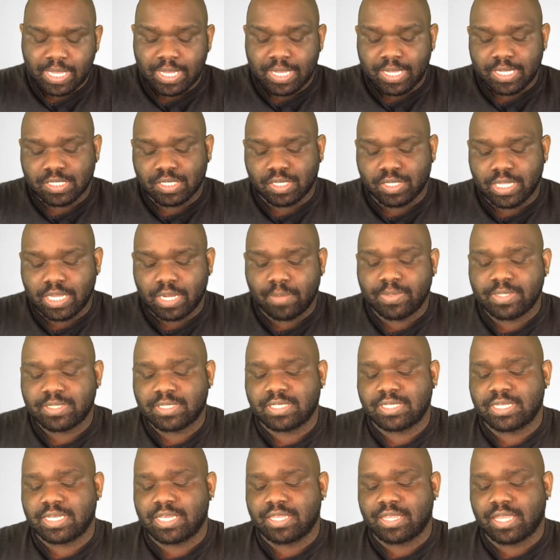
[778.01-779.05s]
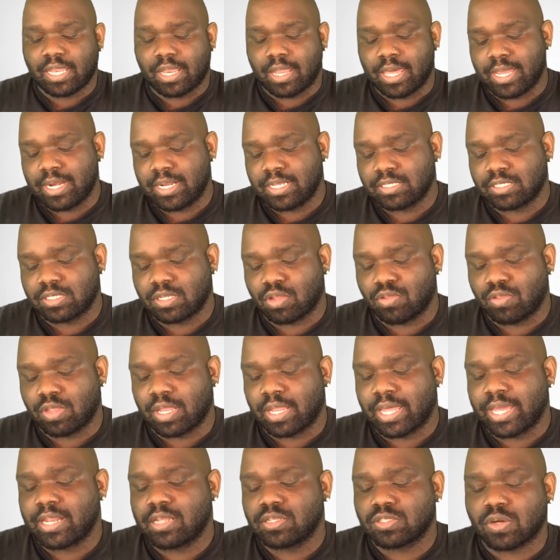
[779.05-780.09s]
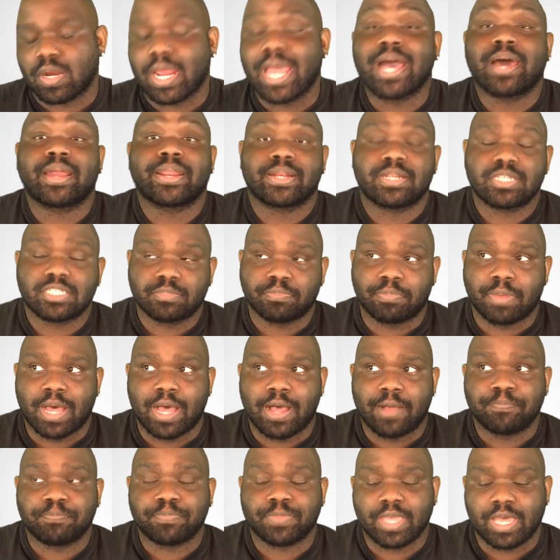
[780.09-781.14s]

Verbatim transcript: So then we see the ladies. So the ladies are out at a spa.